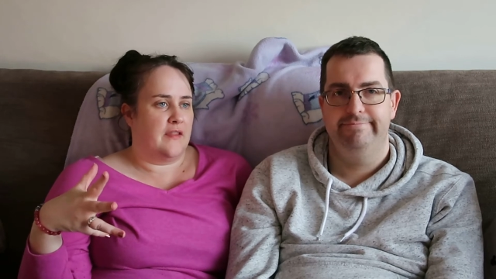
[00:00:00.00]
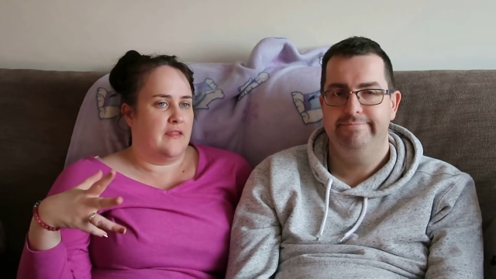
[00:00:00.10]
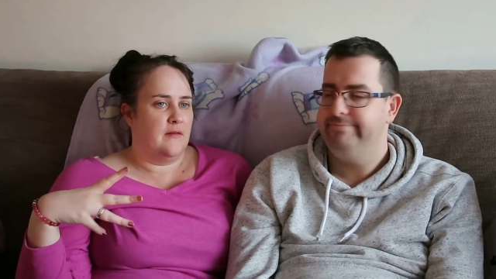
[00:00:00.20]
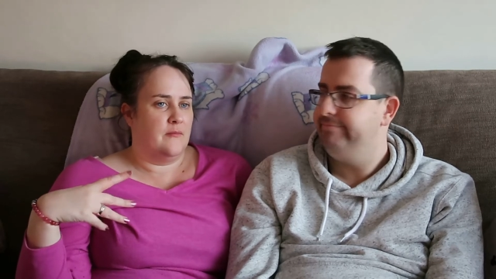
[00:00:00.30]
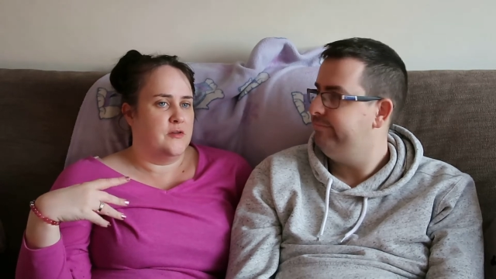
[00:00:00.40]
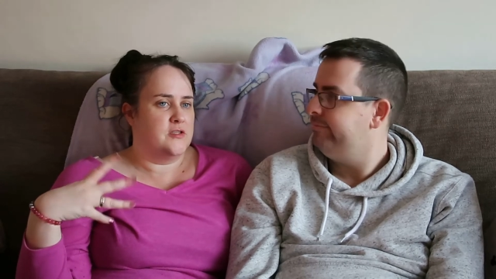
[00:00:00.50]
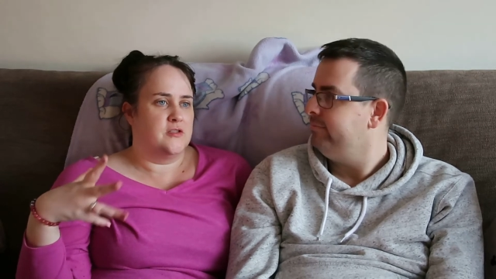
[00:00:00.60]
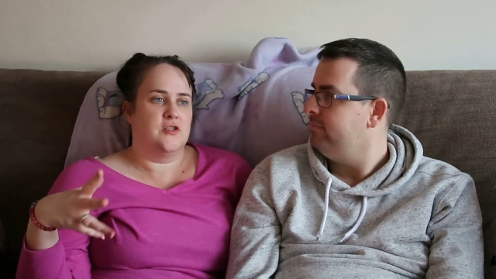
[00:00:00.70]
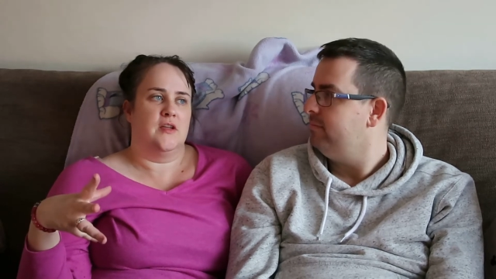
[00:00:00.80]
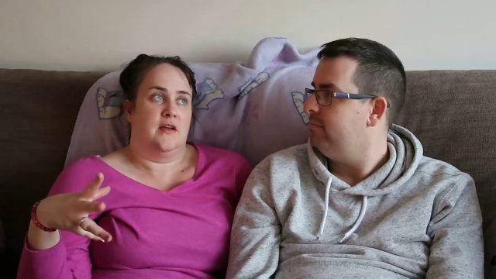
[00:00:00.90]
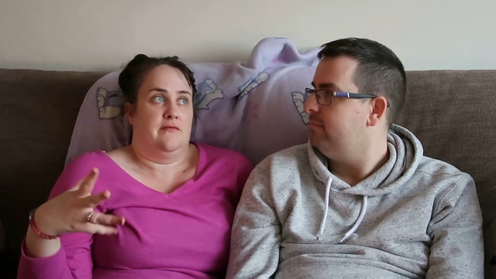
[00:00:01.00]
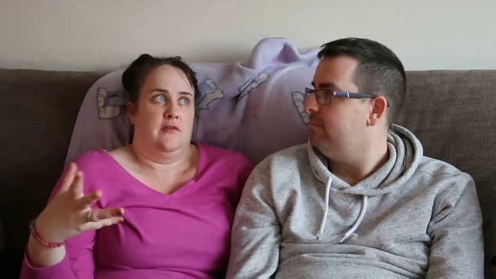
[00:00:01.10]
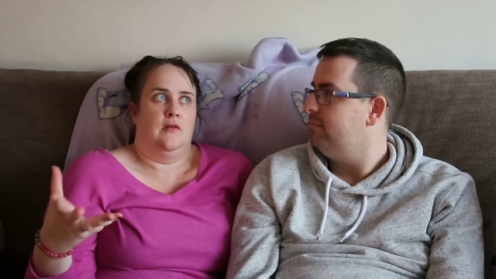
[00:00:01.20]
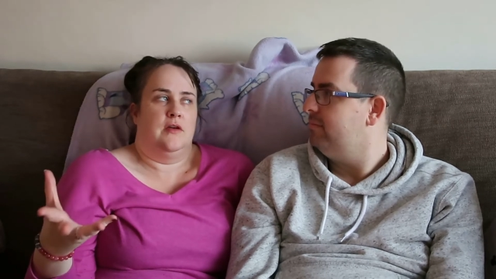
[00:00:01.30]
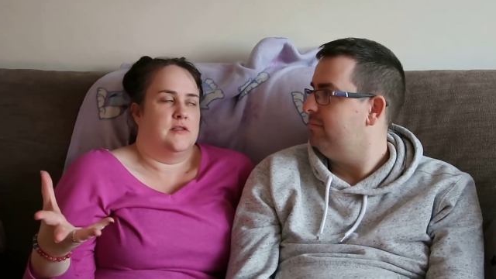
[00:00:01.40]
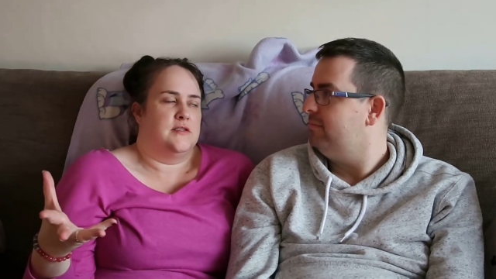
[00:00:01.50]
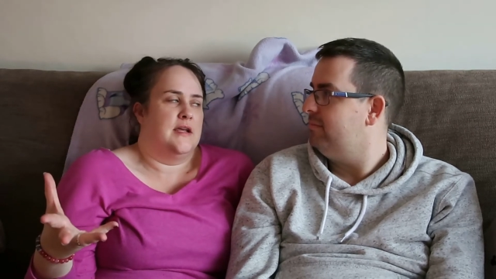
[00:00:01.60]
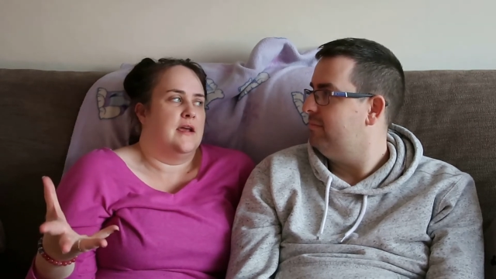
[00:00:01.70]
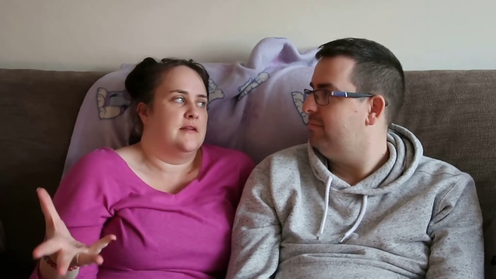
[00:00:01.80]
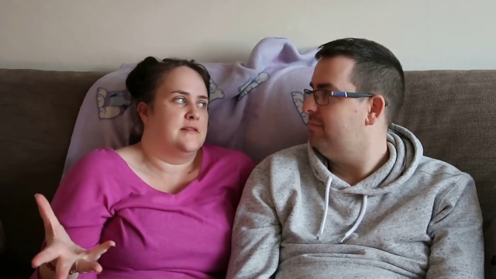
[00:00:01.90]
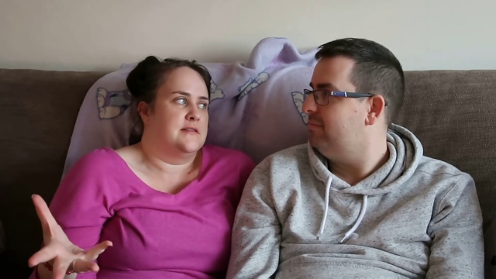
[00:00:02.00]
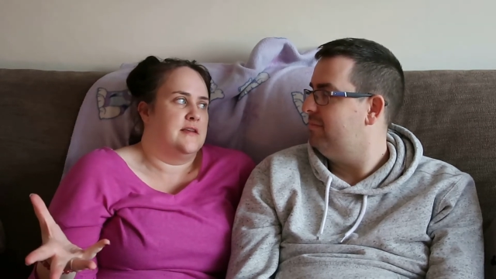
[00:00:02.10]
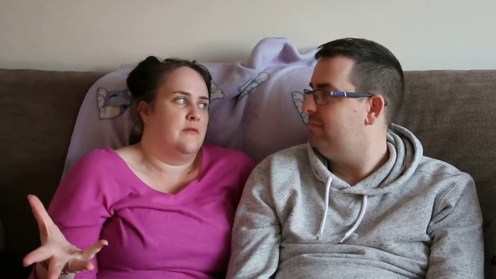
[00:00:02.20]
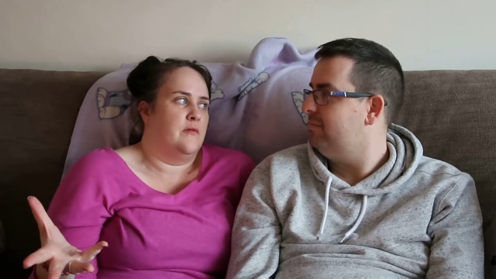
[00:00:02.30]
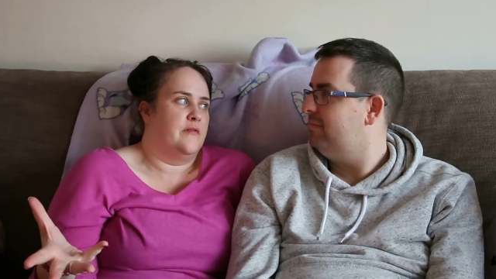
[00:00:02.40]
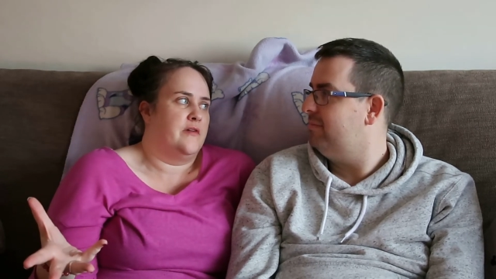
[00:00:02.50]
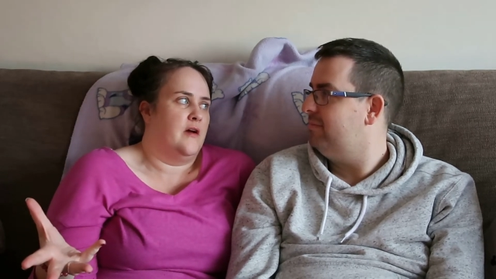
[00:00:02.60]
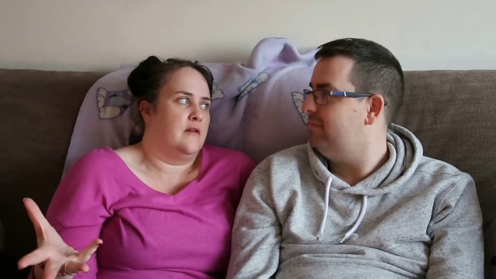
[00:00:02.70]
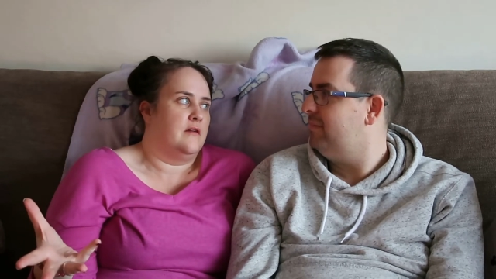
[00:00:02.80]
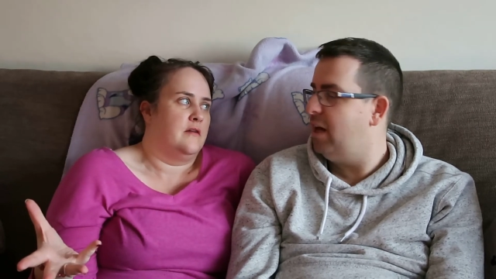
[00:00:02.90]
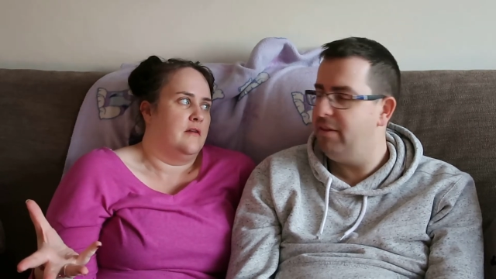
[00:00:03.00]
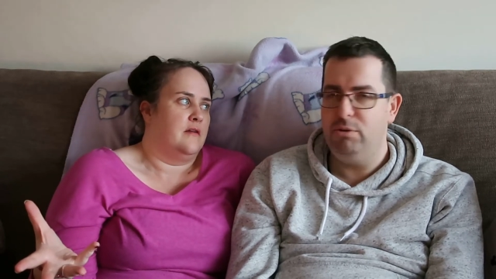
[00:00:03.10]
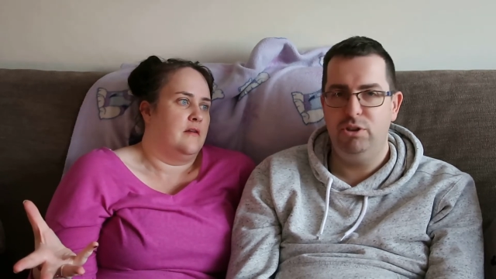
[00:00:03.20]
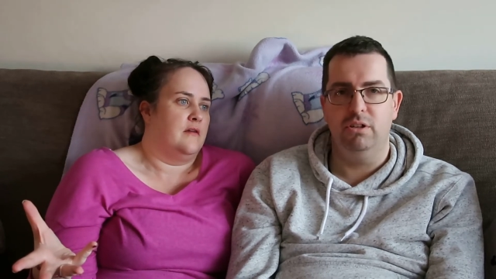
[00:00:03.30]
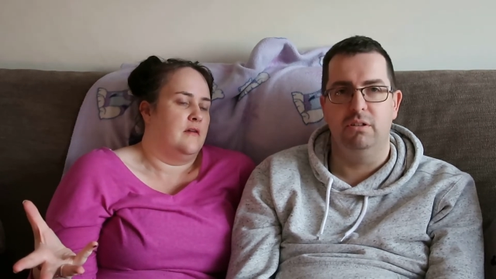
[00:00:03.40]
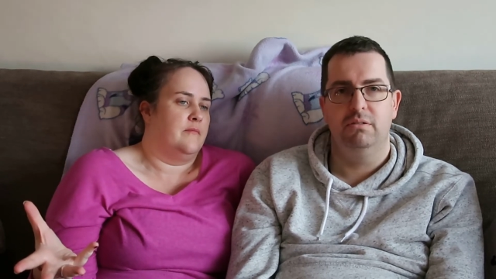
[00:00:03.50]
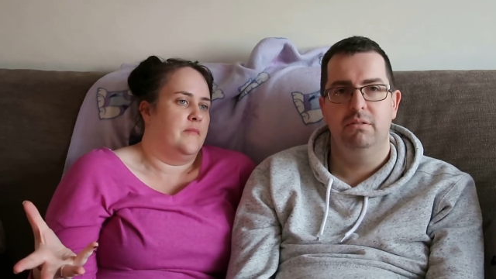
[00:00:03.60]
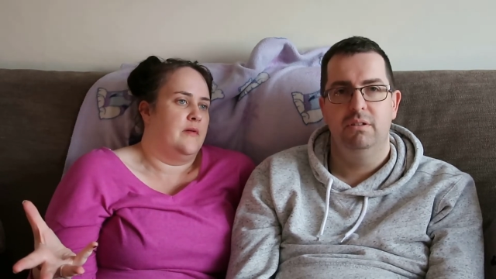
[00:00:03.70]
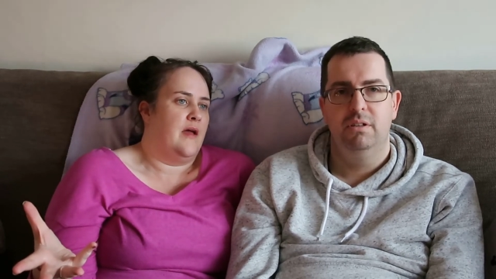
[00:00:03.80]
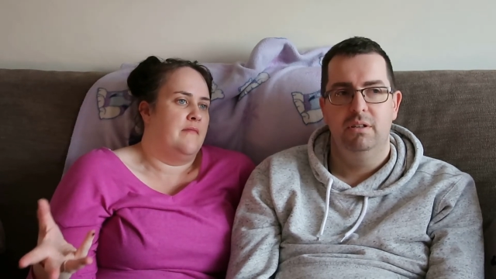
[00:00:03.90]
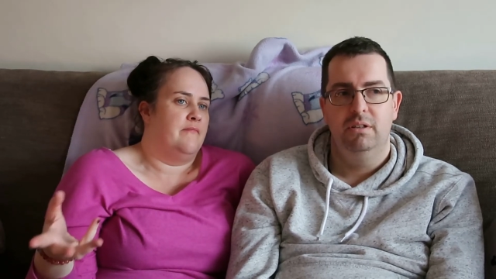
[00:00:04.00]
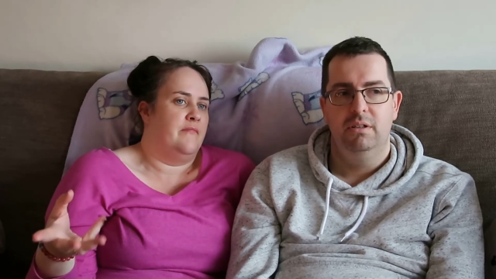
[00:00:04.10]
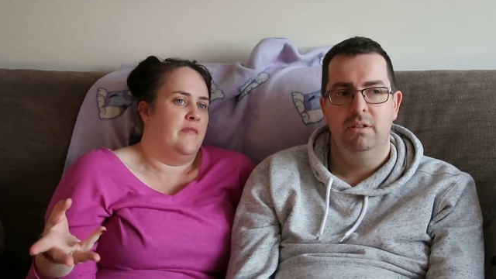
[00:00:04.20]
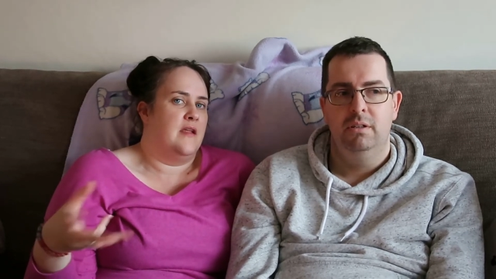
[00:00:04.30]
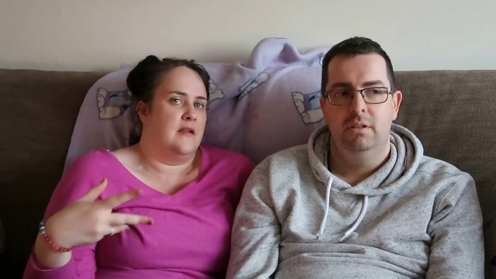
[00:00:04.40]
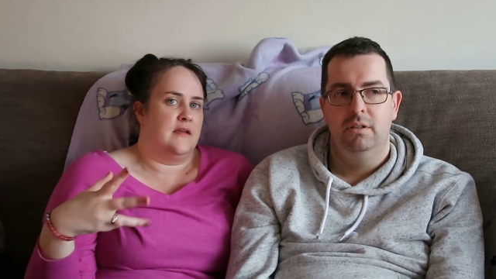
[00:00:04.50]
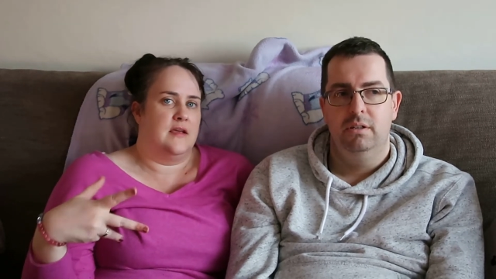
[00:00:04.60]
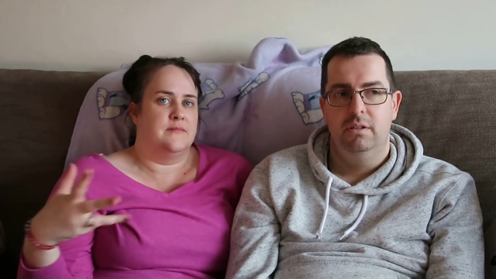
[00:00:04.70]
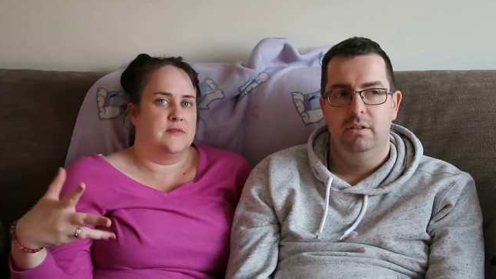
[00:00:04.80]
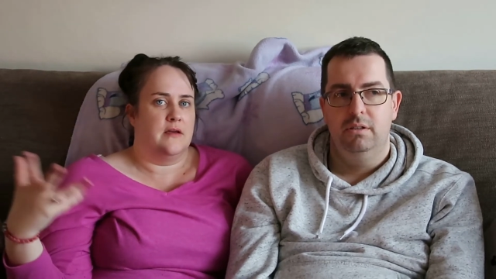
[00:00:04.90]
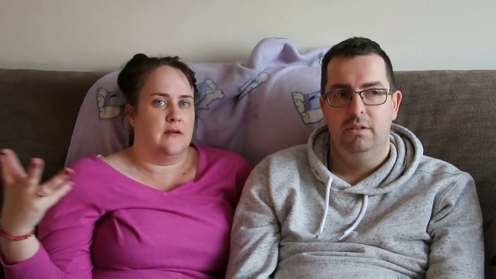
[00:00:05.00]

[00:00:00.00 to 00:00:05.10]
Speaker 1: I think we should do like a vlog each day to see what we've done.
Speaker 2: I think we should.
Speaker 1: And then it keeps